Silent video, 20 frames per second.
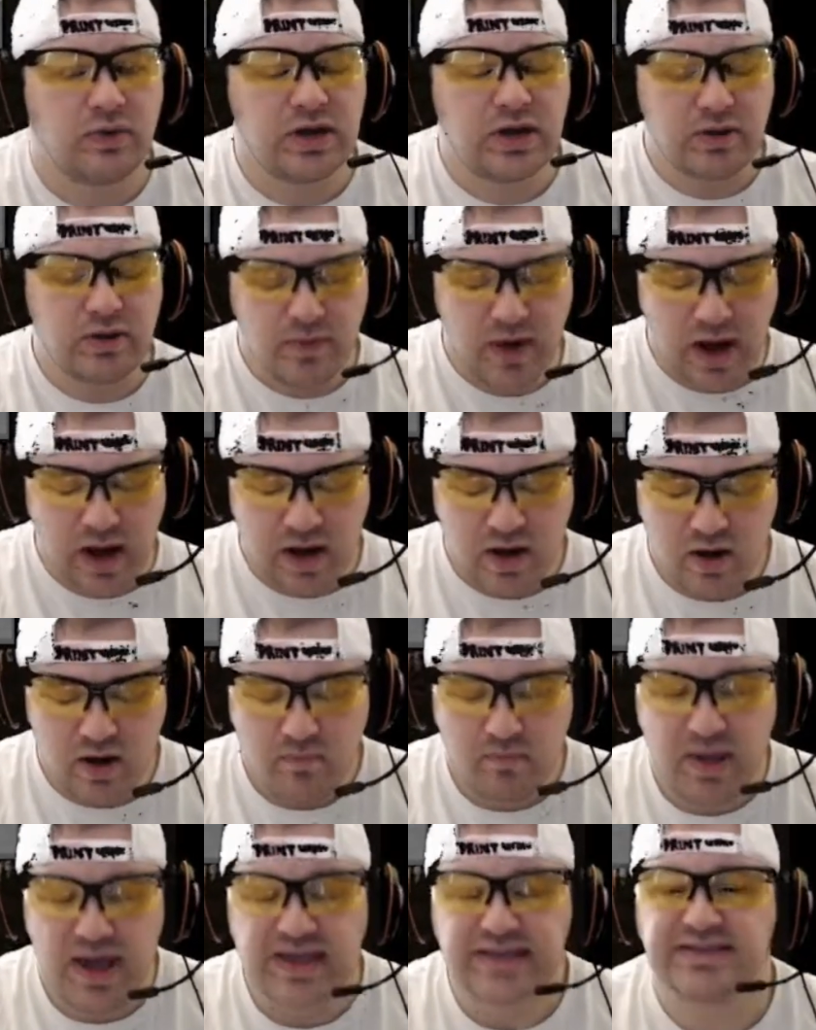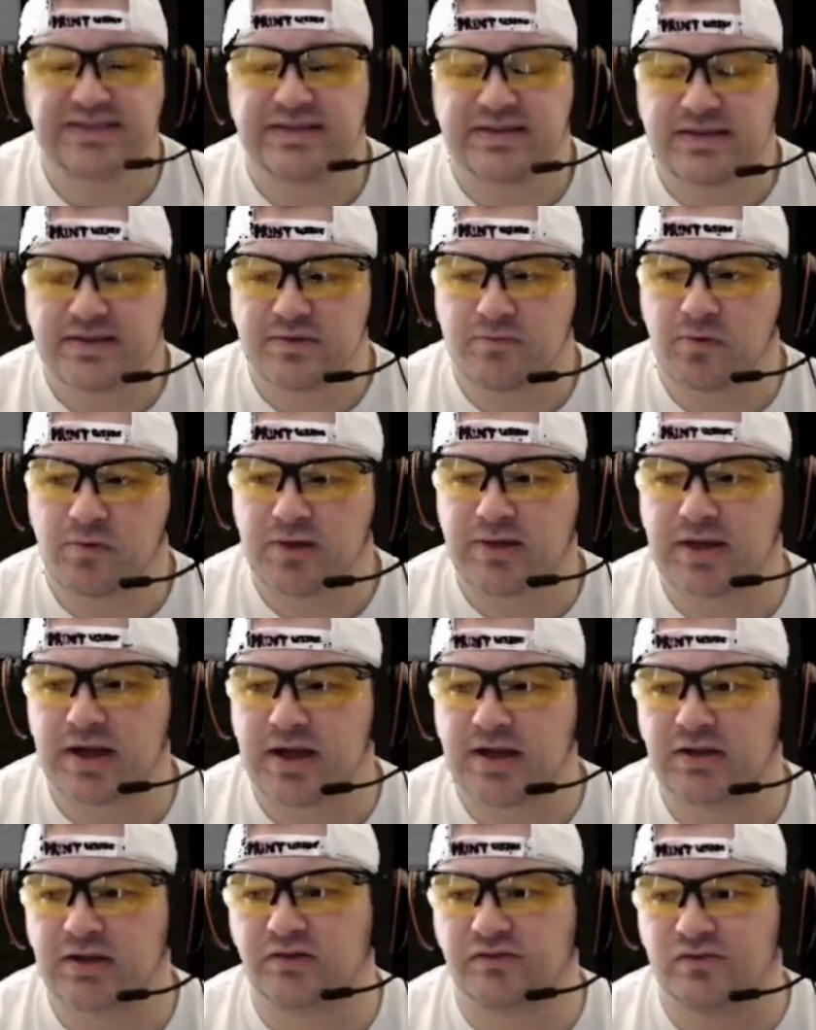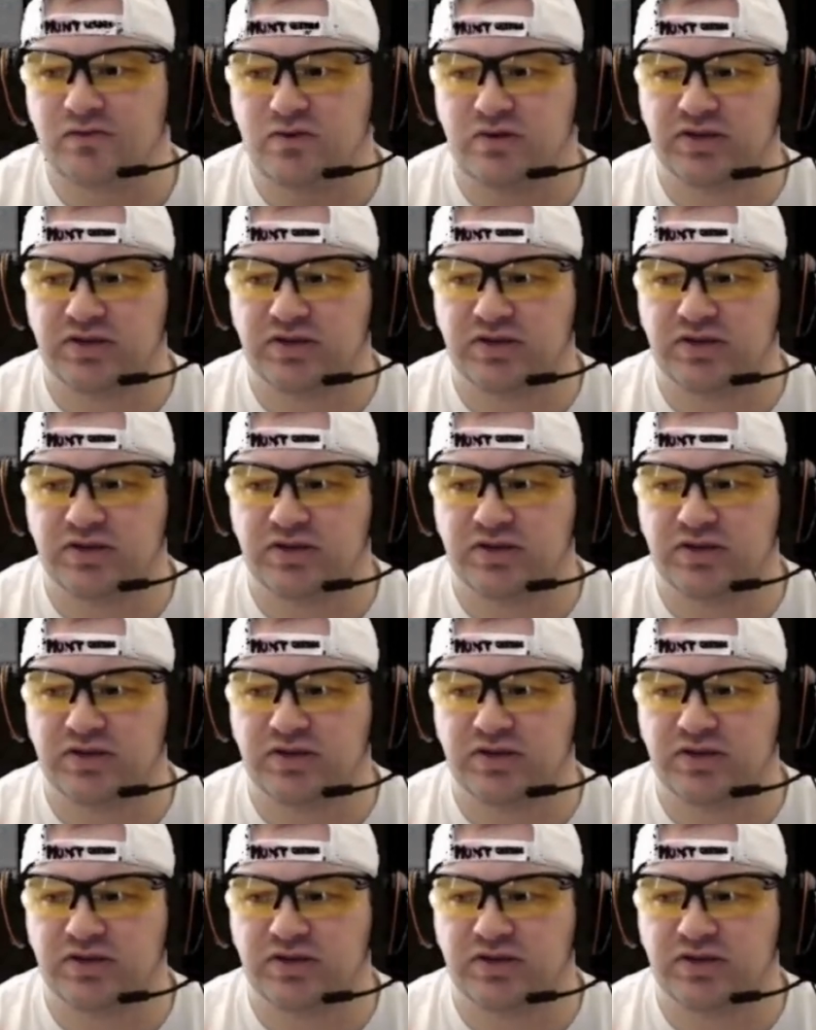right here, basically what that is for